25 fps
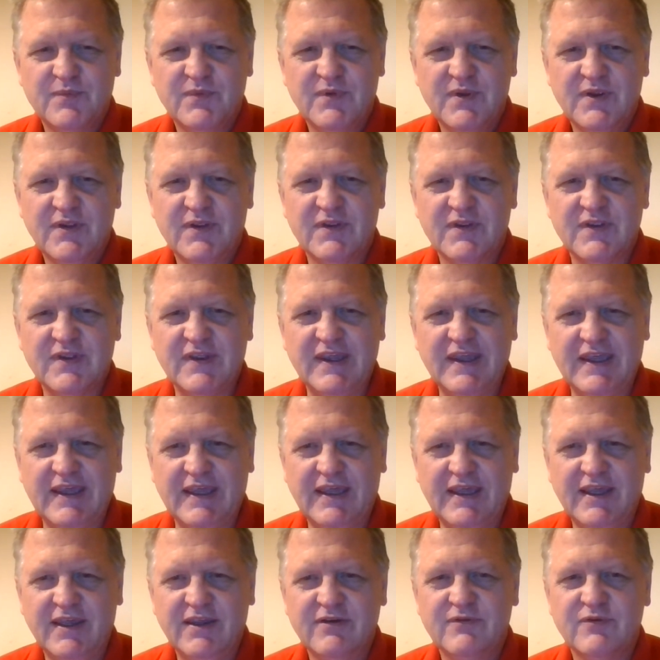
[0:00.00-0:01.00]

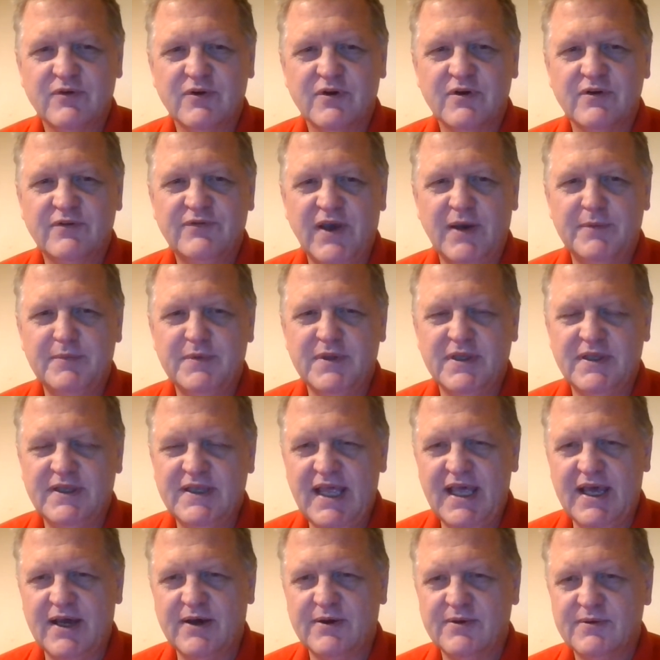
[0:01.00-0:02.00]
the for a feminine
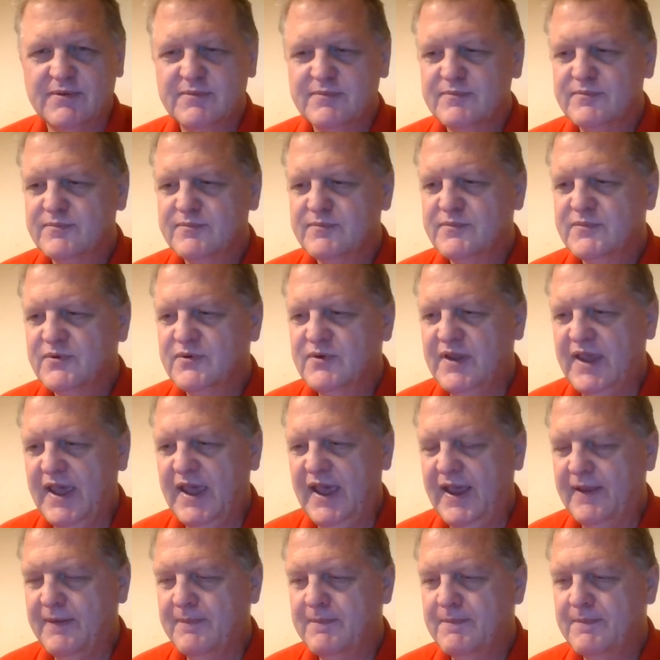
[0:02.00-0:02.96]
noun. Okay.